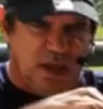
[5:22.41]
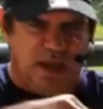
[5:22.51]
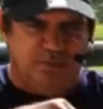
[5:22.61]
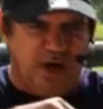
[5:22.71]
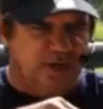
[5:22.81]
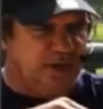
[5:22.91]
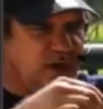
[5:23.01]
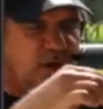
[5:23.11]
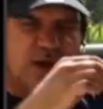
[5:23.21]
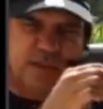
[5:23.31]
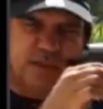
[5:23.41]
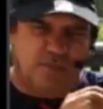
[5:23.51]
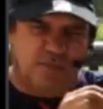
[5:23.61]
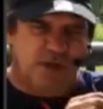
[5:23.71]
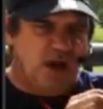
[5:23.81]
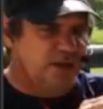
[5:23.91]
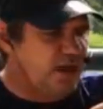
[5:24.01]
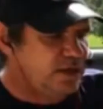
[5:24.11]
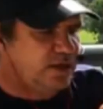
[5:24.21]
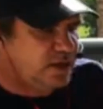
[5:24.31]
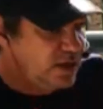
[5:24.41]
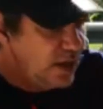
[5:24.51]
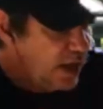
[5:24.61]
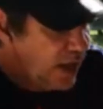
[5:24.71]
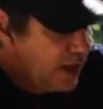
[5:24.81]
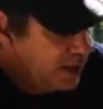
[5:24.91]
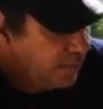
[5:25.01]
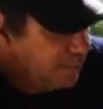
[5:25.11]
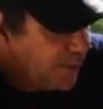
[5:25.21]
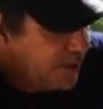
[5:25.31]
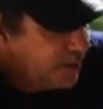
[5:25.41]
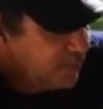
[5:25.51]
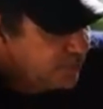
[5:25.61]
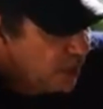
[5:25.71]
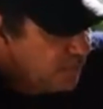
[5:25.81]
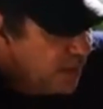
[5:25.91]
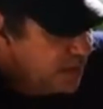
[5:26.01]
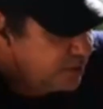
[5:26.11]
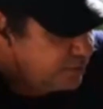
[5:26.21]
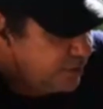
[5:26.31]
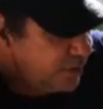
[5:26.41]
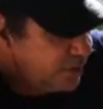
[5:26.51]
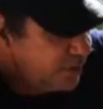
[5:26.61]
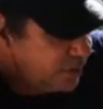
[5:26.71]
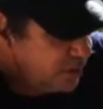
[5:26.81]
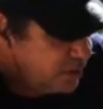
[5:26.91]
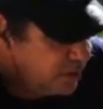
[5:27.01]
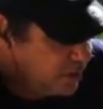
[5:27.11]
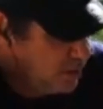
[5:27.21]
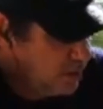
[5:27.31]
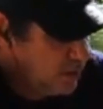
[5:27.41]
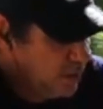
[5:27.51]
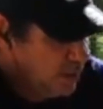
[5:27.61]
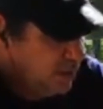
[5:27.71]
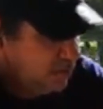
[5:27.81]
ready to go. And then we got to take it and combine it with our main ingredient. So